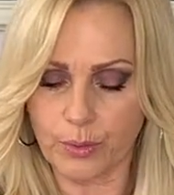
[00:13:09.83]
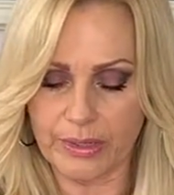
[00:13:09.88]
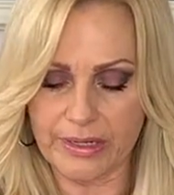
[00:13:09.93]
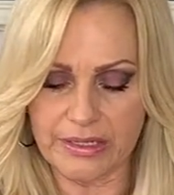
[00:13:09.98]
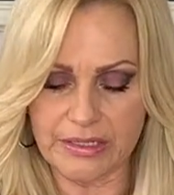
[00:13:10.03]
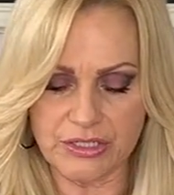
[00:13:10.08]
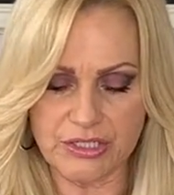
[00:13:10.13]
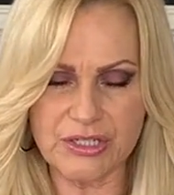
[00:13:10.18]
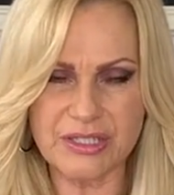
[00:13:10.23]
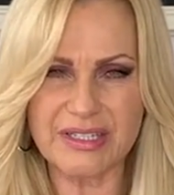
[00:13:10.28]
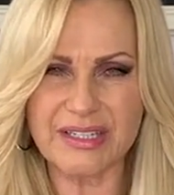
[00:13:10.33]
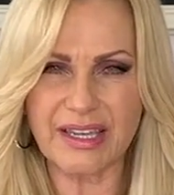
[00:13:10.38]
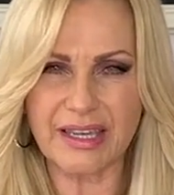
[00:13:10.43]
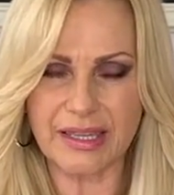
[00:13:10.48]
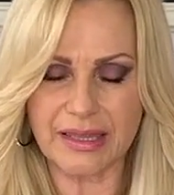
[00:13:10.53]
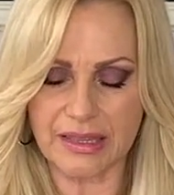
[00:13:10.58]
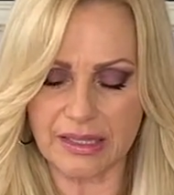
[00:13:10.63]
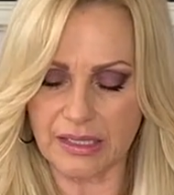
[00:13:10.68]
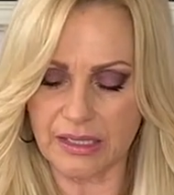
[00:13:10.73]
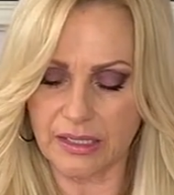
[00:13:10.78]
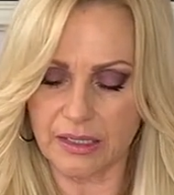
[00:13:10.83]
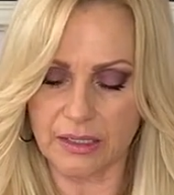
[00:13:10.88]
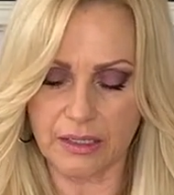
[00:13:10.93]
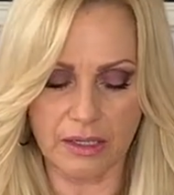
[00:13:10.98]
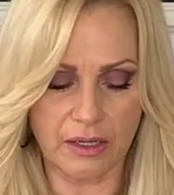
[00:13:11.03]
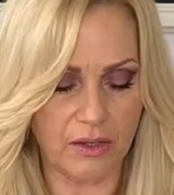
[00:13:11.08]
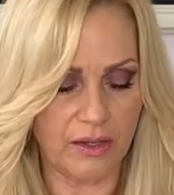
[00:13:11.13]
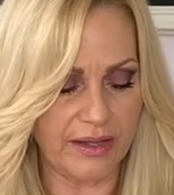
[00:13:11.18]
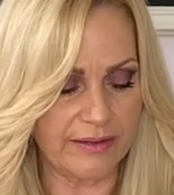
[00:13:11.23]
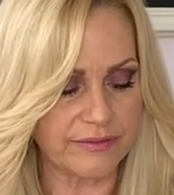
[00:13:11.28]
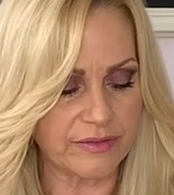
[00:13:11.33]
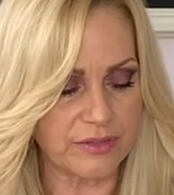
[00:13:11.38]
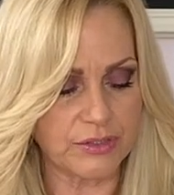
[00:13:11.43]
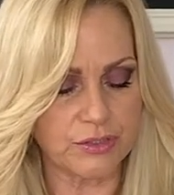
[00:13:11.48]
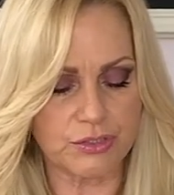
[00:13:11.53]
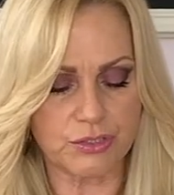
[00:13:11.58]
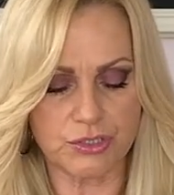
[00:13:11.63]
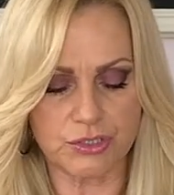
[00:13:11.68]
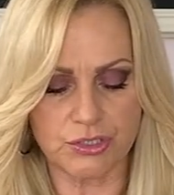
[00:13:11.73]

inches, I think. I'll have to